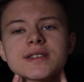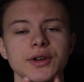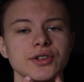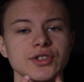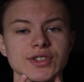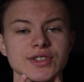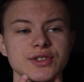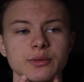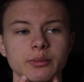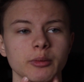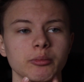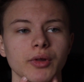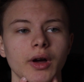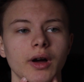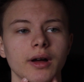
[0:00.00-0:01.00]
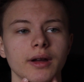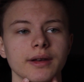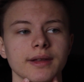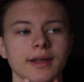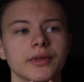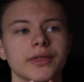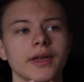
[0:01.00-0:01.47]
They're just super
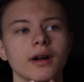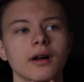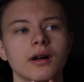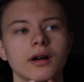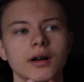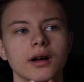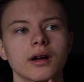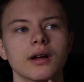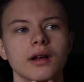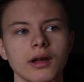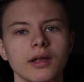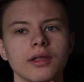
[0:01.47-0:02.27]
blonde, but they are.